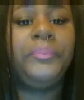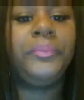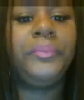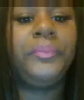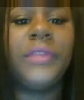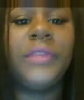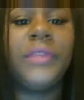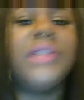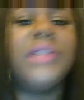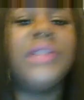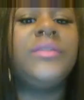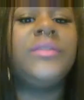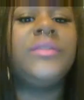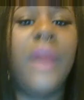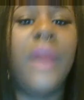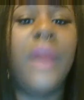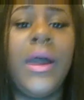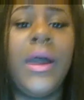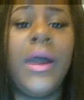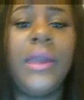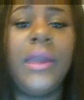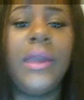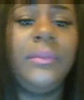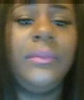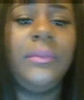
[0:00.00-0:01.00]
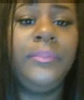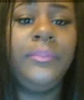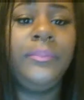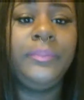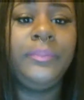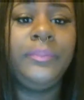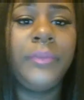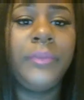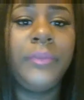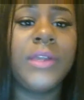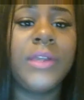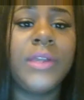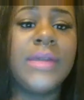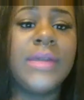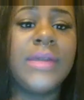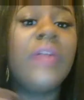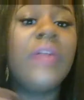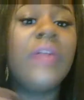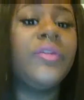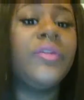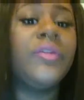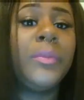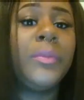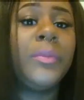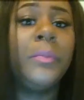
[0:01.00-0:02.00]
That's fine. Because I was
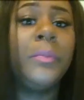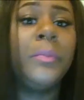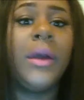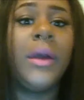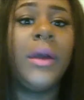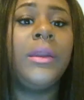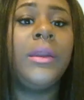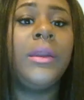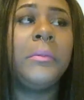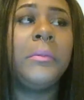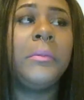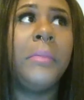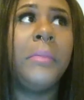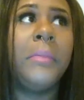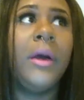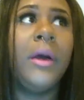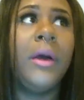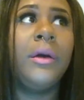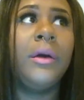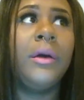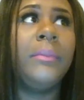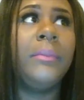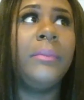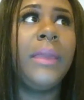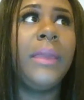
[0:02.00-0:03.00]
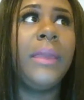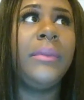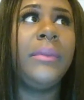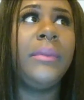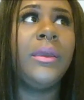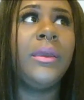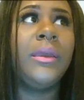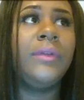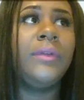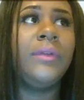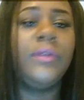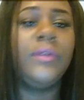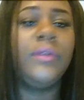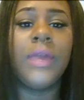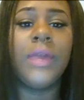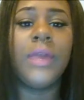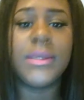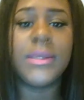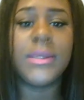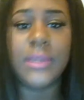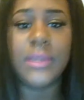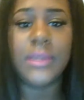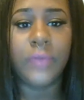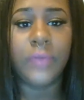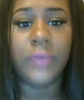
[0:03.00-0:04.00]
flipping mine up about maybe a few days
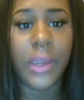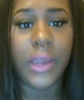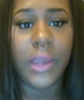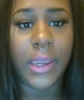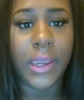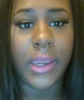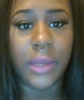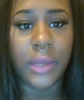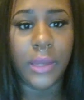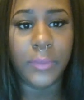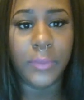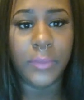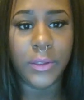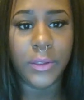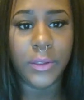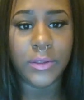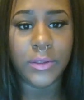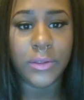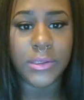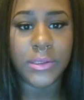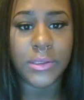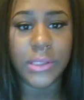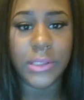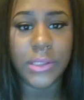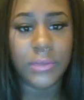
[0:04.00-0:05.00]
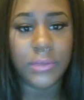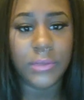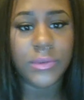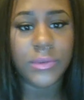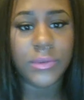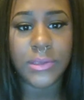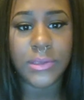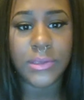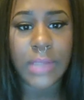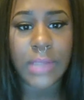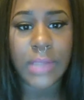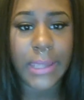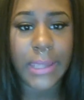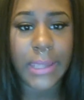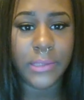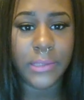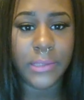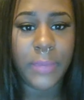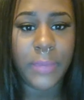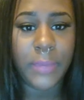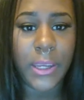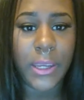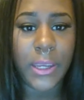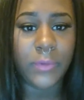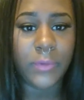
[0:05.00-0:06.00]
after I got it pierced. And it was like, the
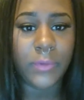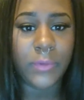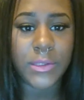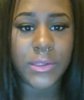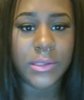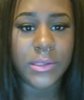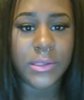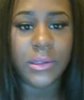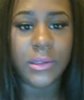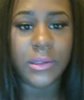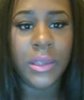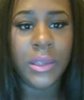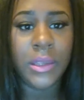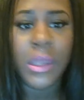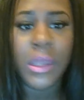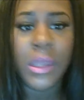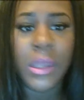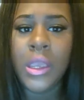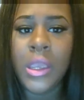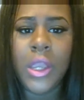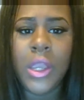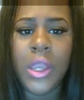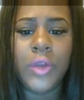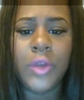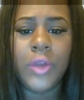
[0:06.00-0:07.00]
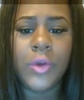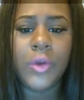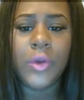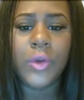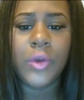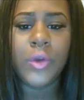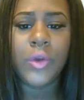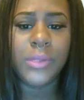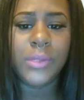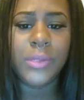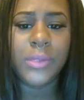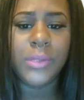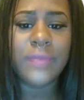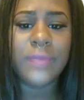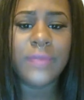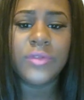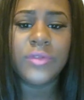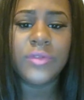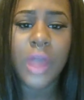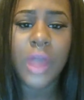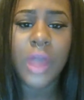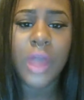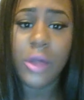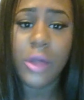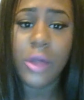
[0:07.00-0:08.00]
pain wasn't, really bad. It was
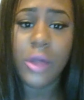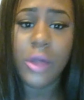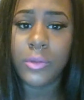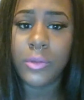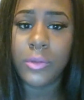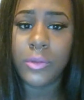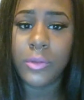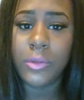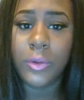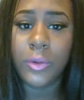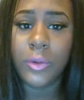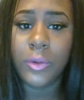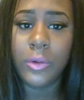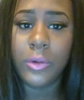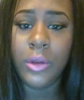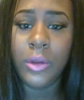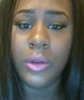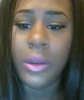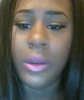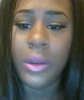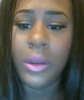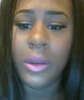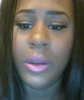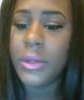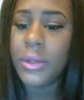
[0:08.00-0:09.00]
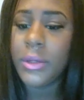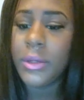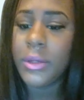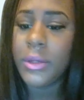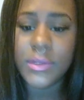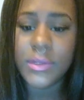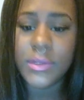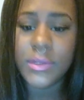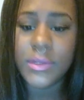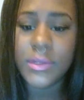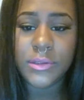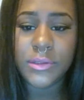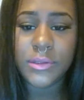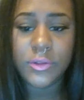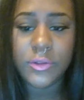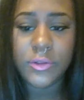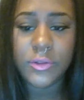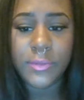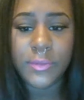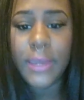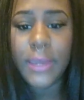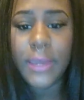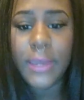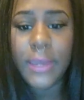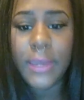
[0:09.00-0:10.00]
tolerable, but it wasn't too
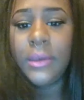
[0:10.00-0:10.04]
bad.